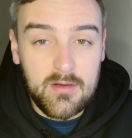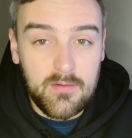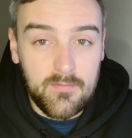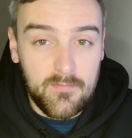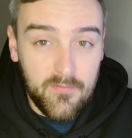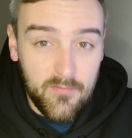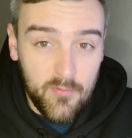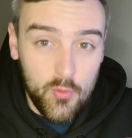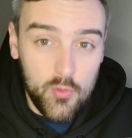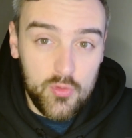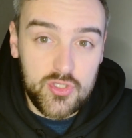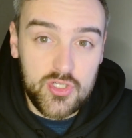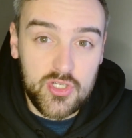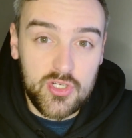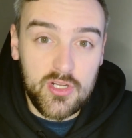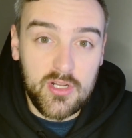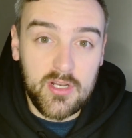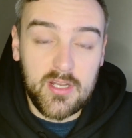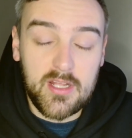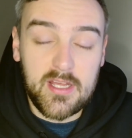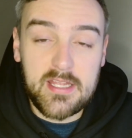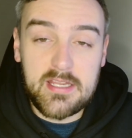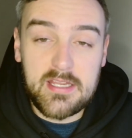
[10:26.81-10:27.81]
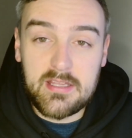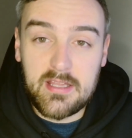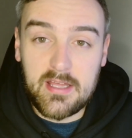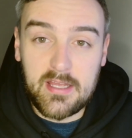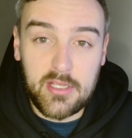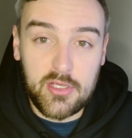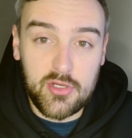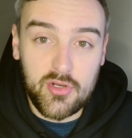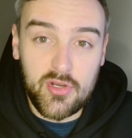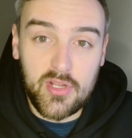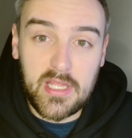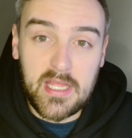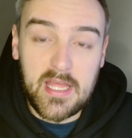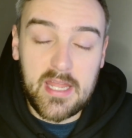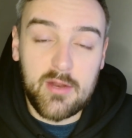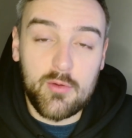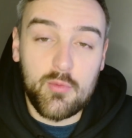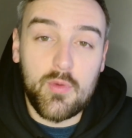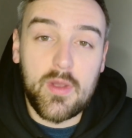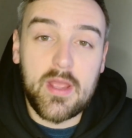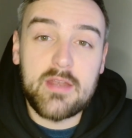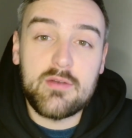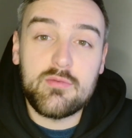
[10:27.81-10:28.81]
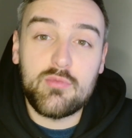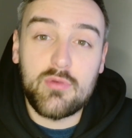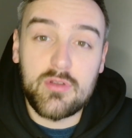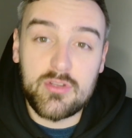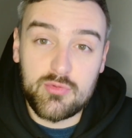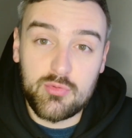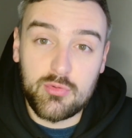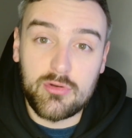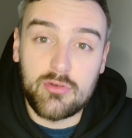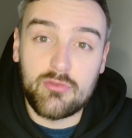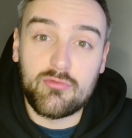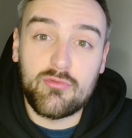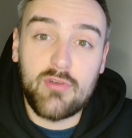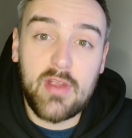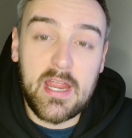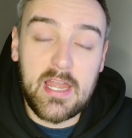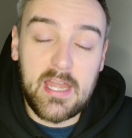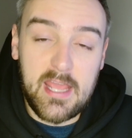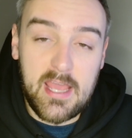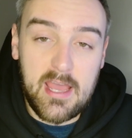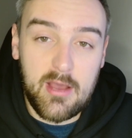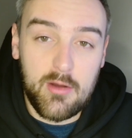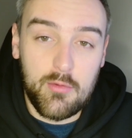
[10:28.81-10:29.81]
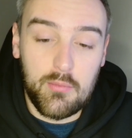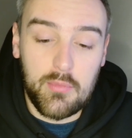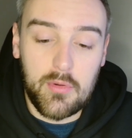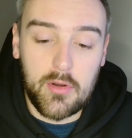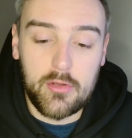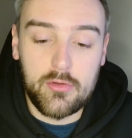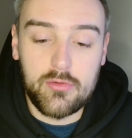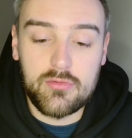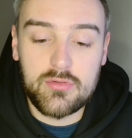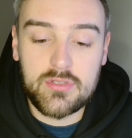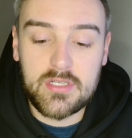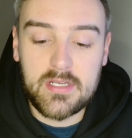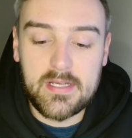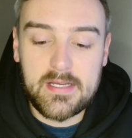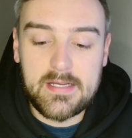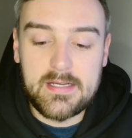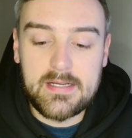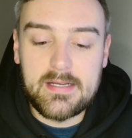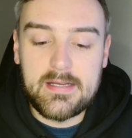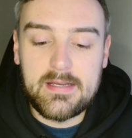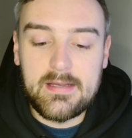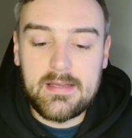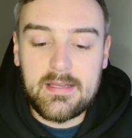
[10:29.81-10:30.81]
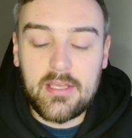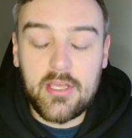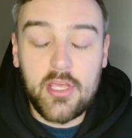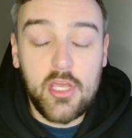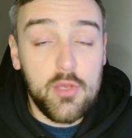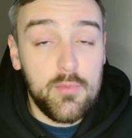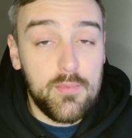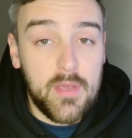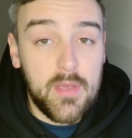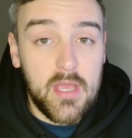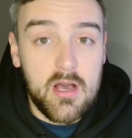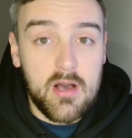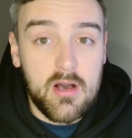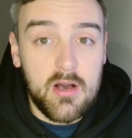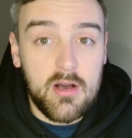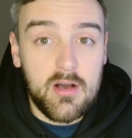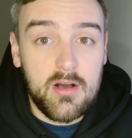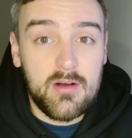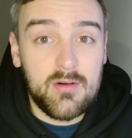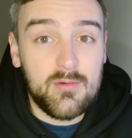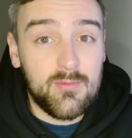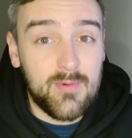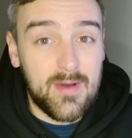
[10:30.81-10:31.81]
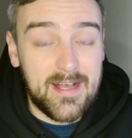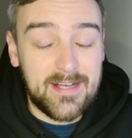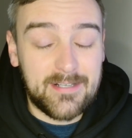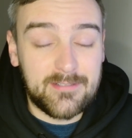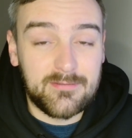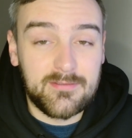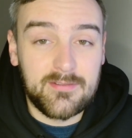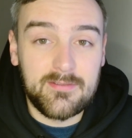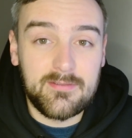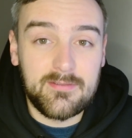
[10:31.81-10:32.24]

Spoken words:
Unfortunately, they couldn't get a win, which would have really helped Blues. QPR, well,